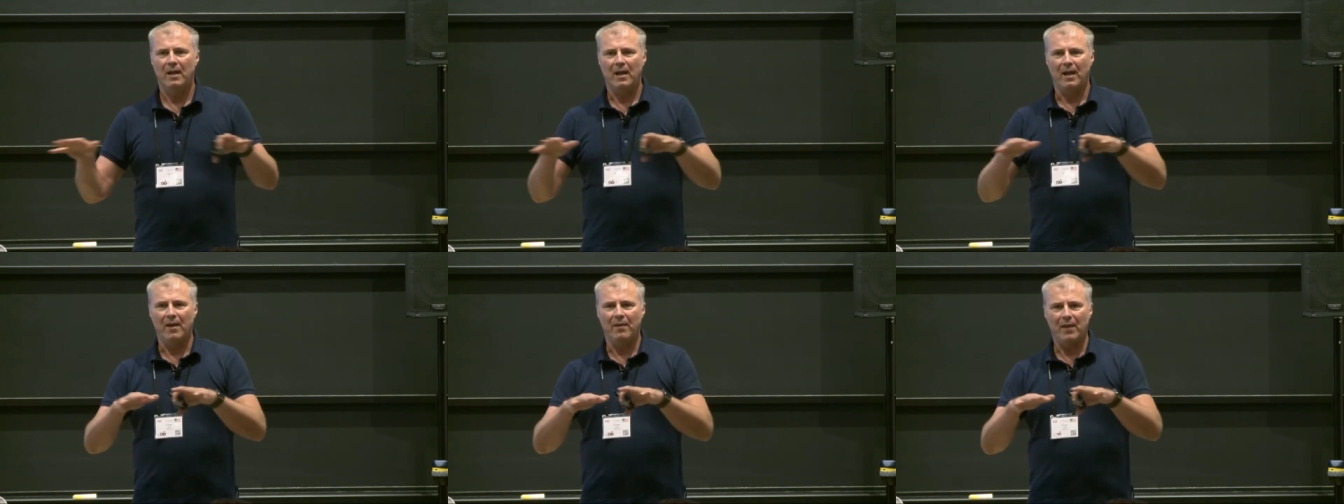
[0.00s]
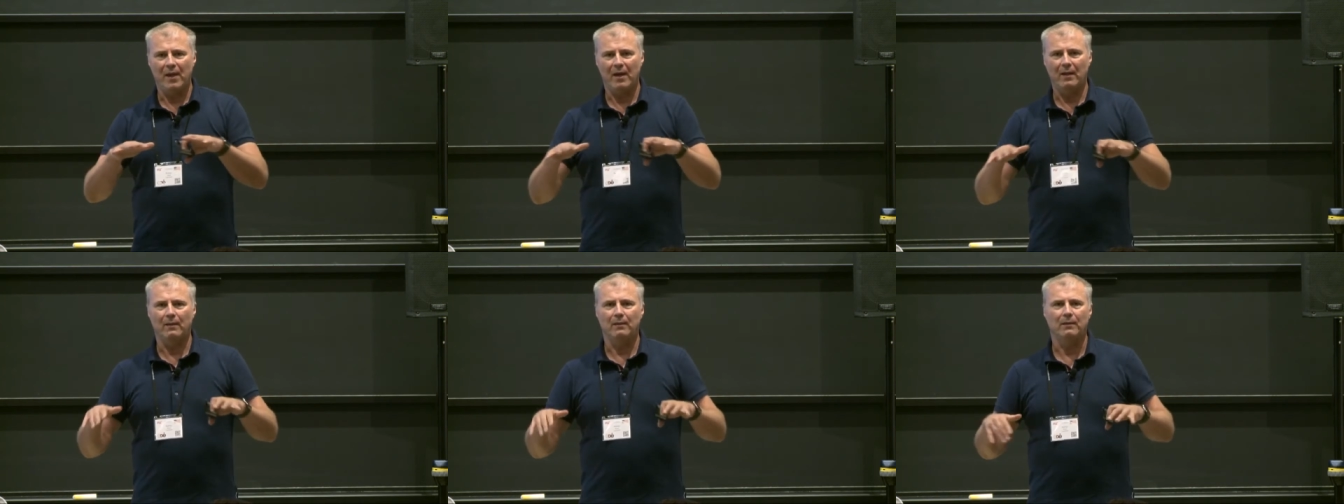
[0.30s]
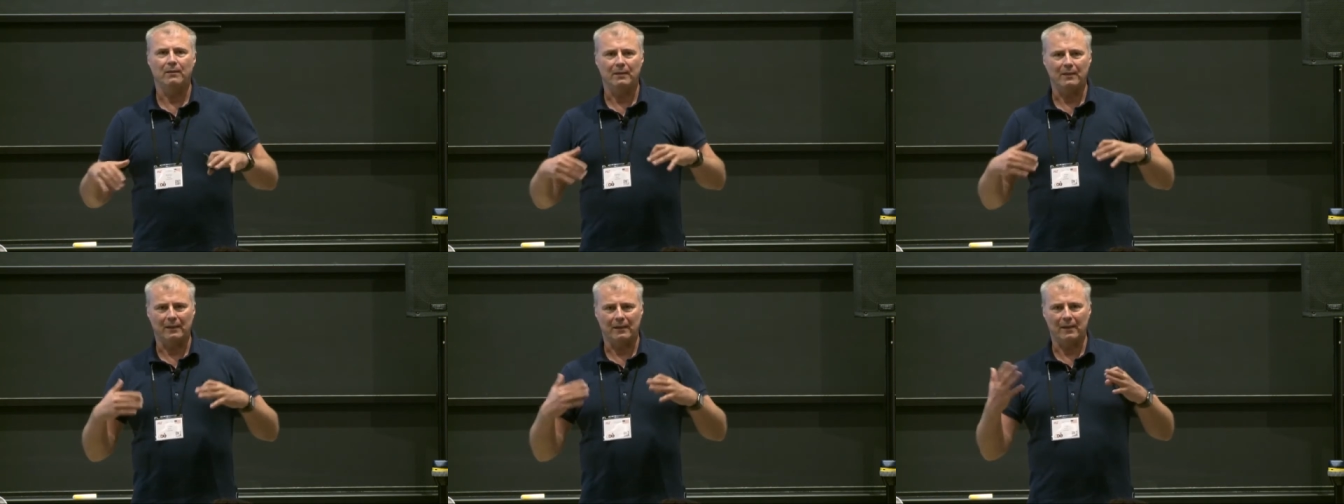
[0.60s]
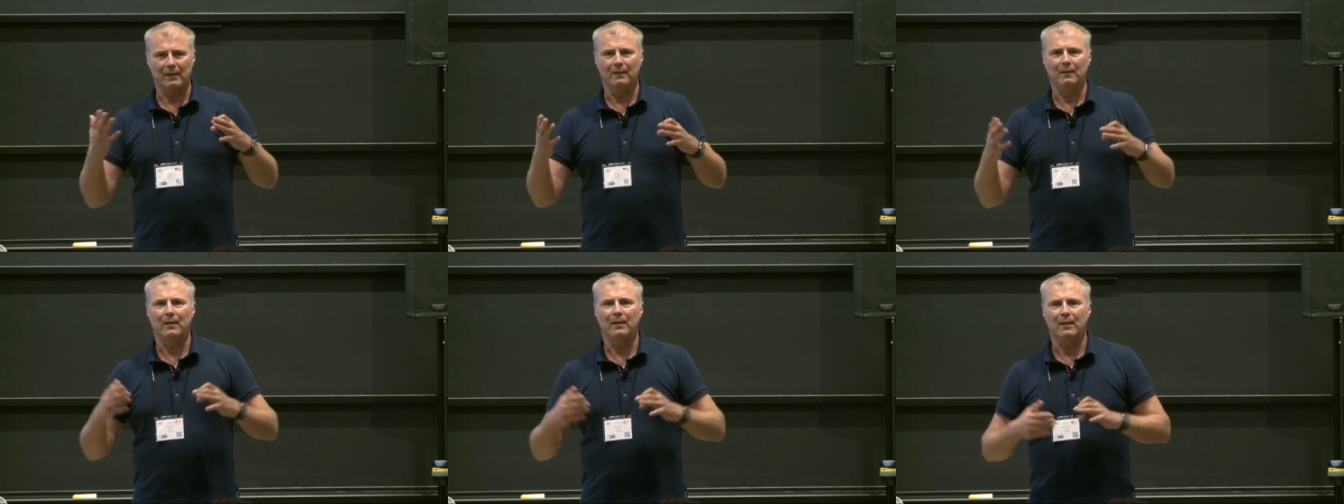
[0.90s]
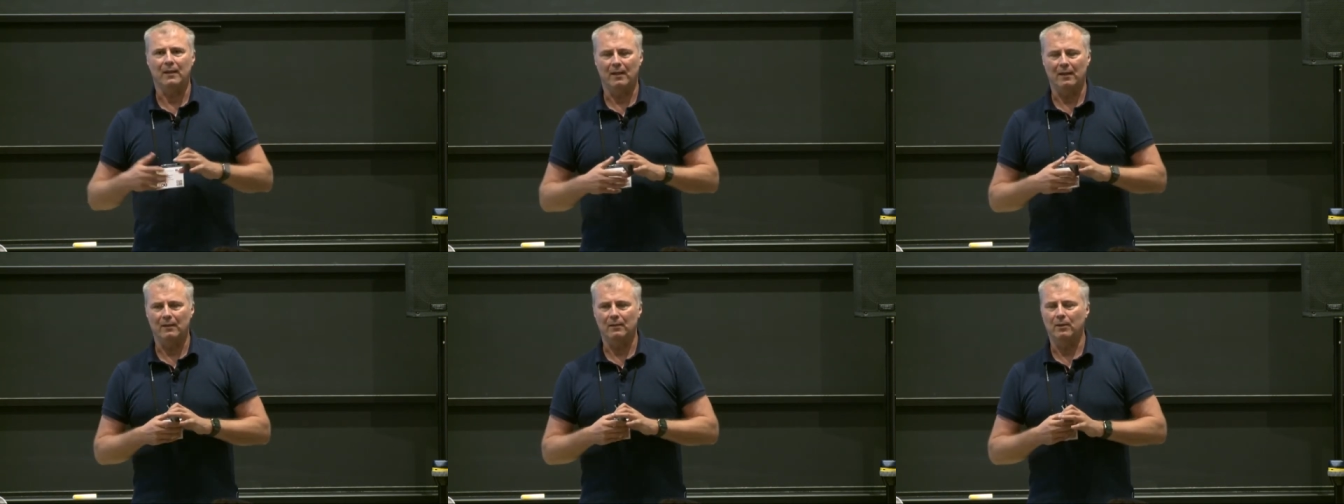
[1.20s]
and then again,
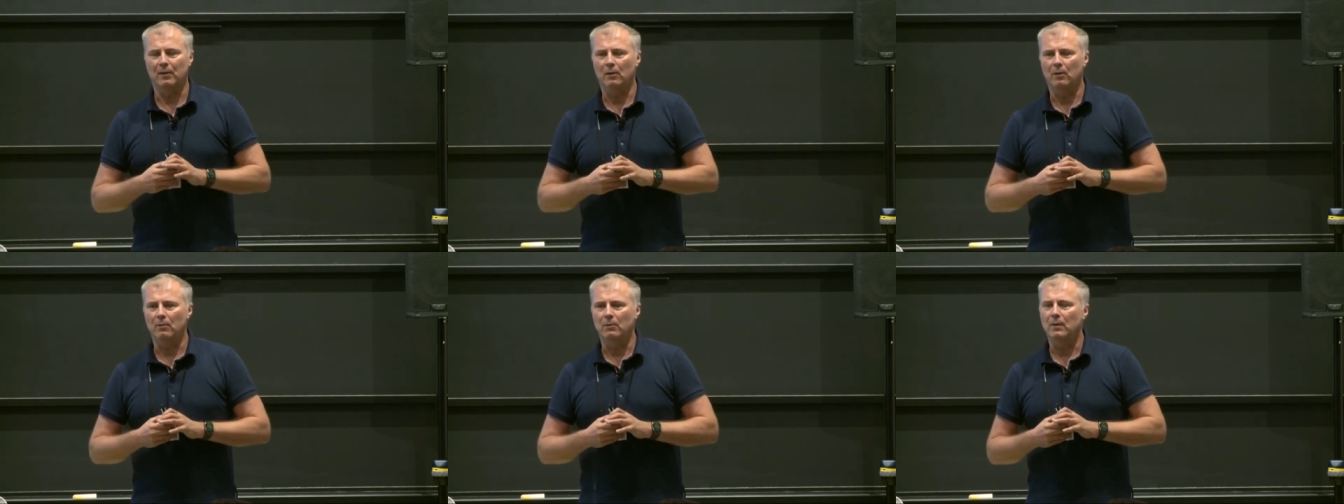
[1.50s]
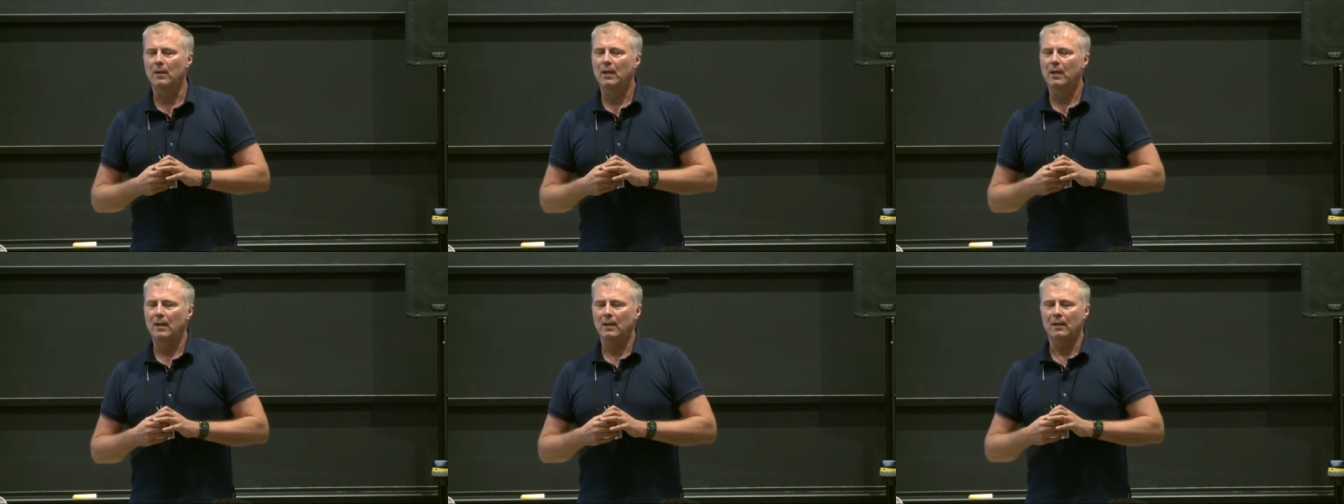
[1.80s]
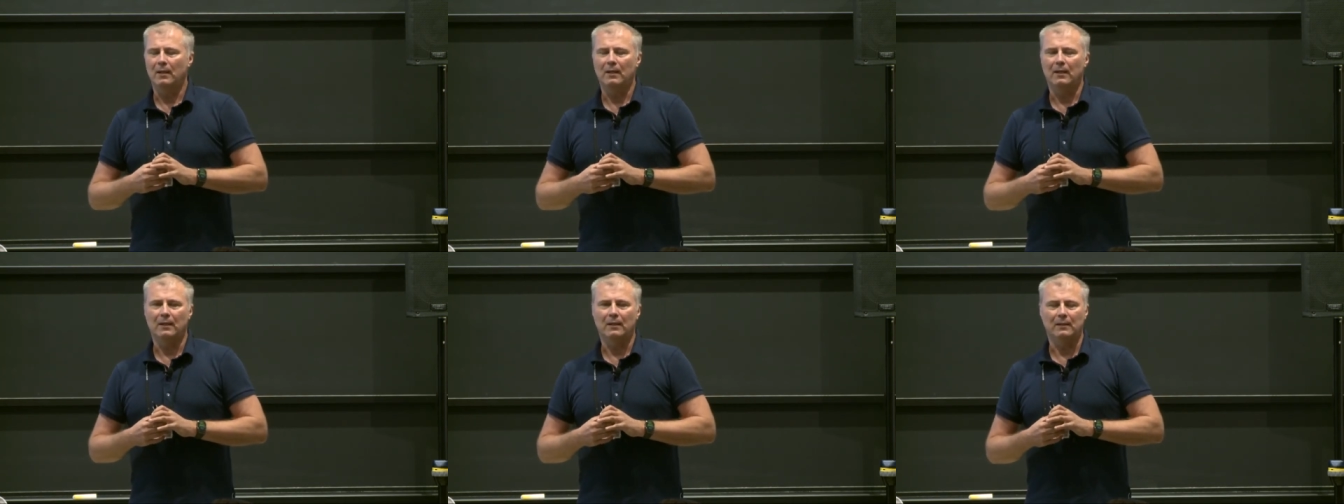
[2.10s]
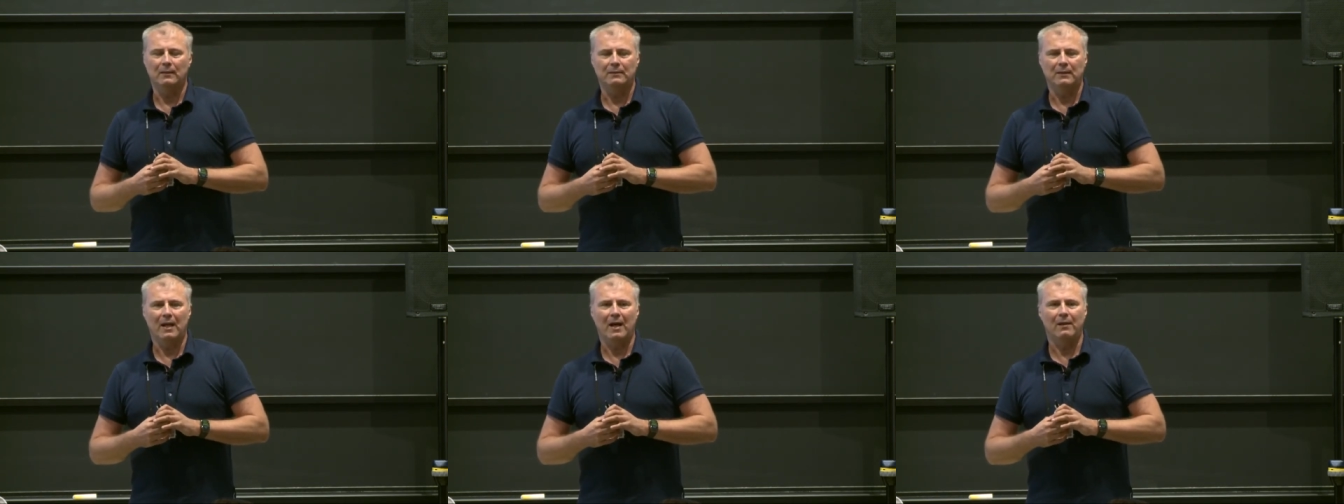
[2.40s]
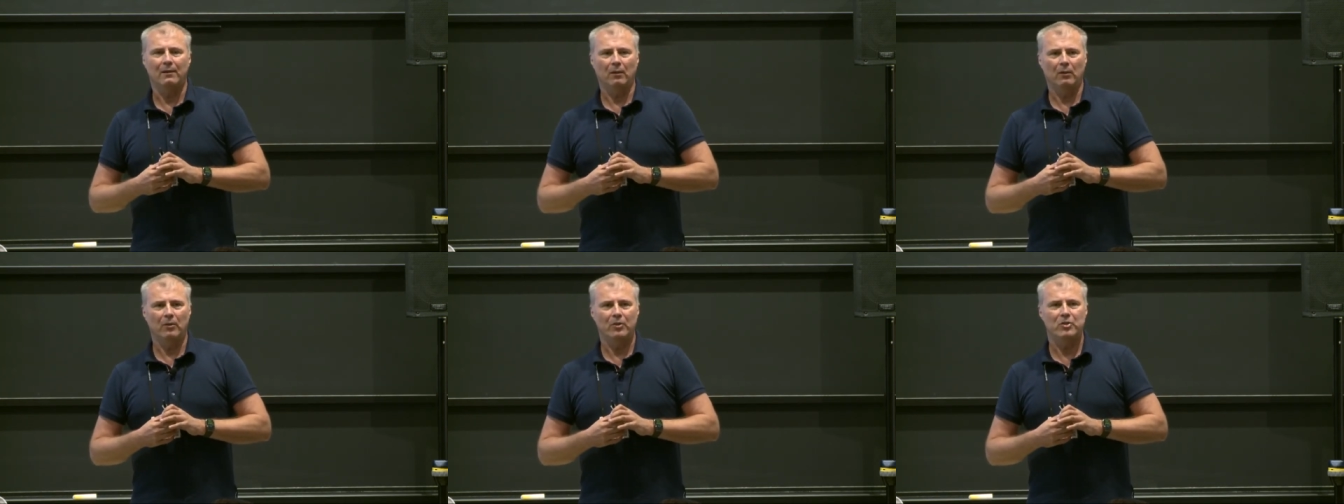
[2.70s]
the
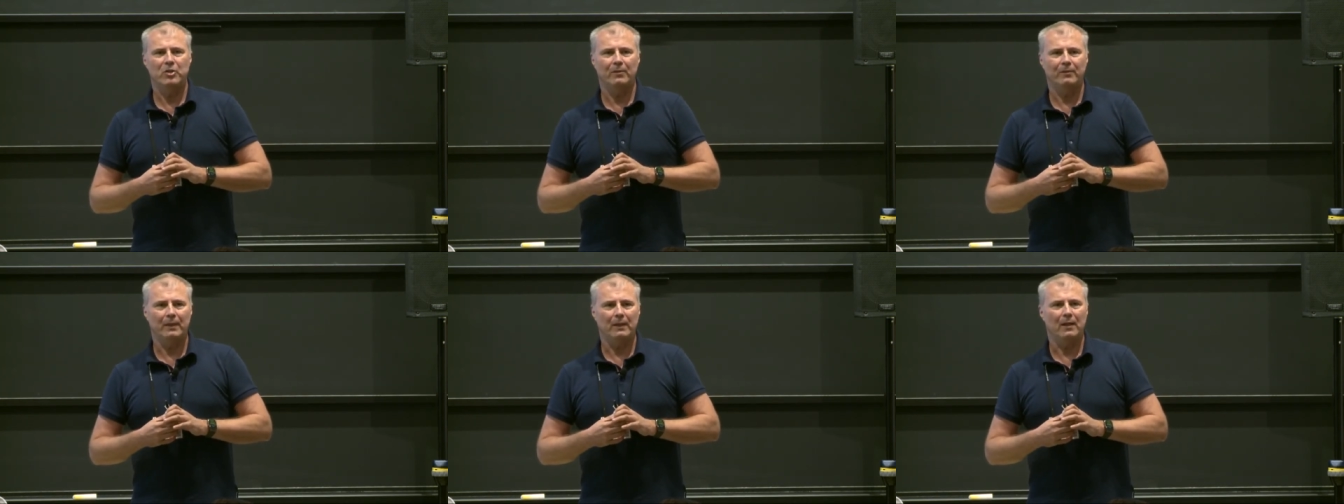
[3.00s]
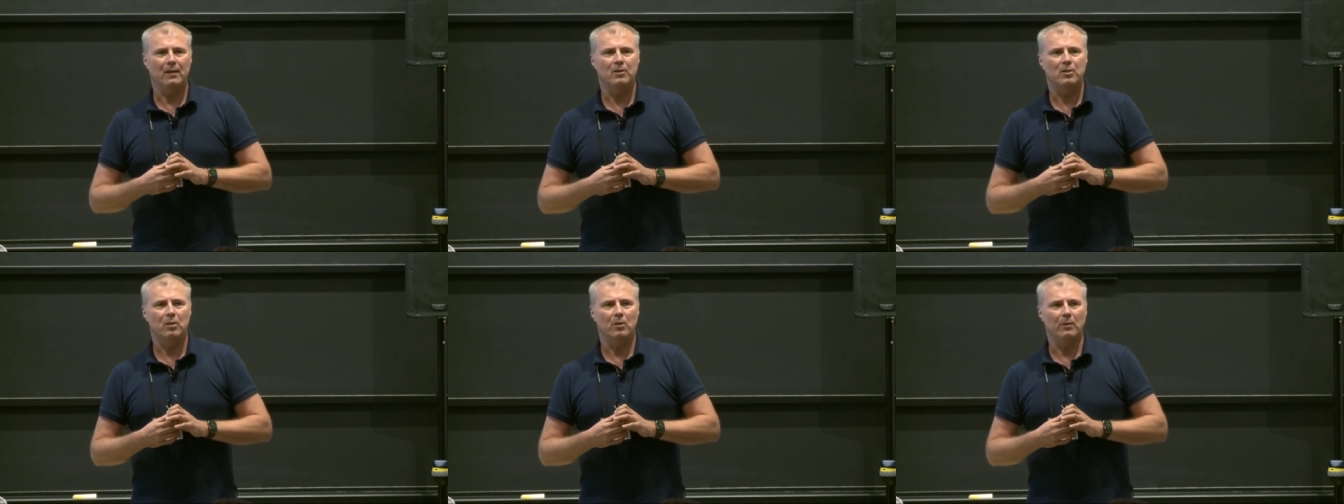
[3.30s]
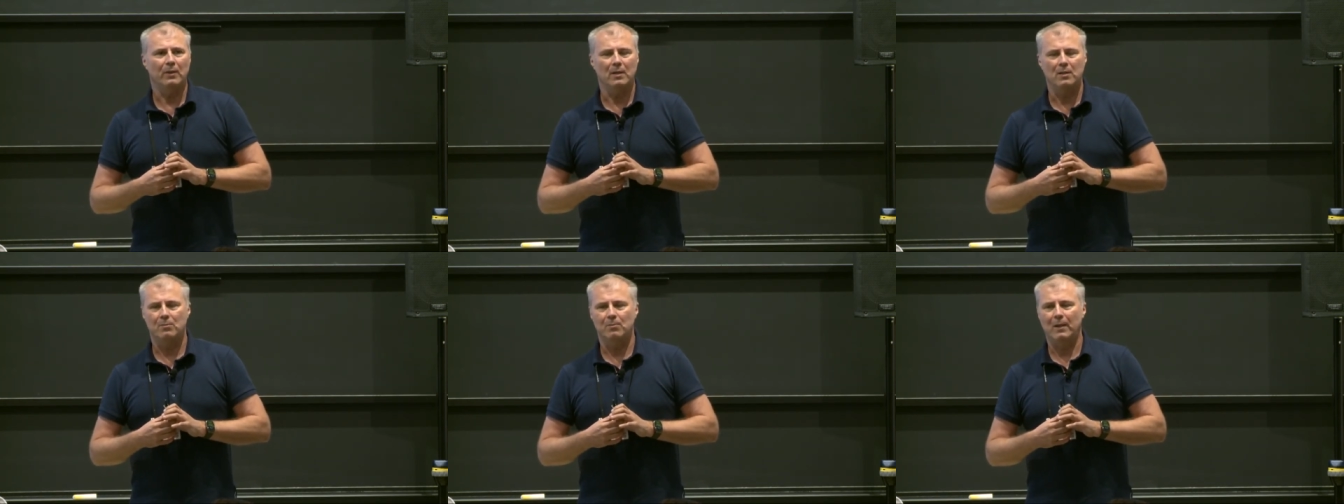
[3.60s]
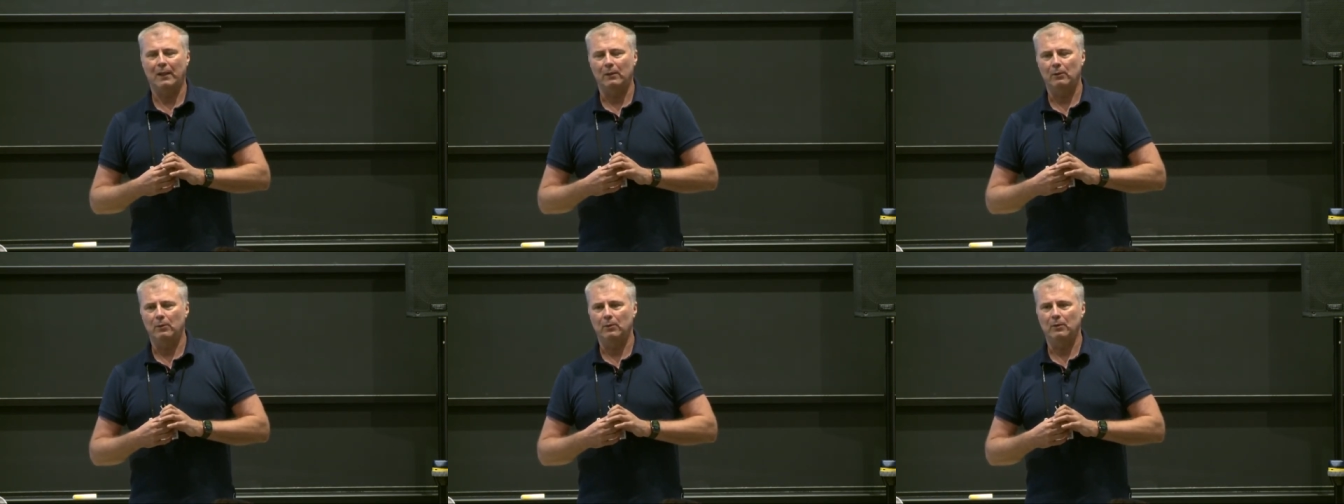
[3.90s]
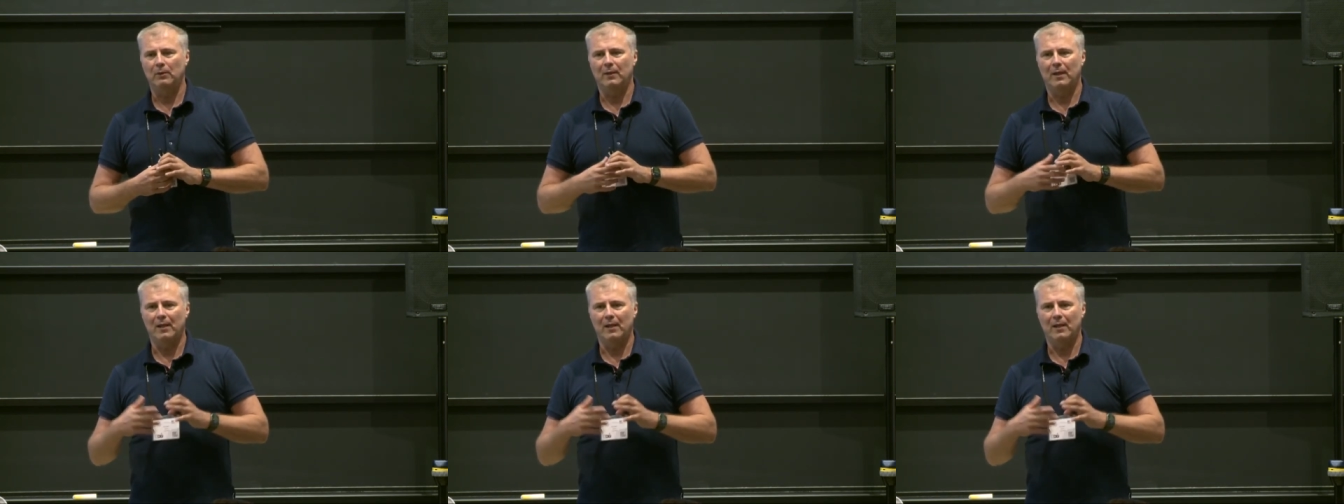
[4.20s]
analogy with SOA is very good.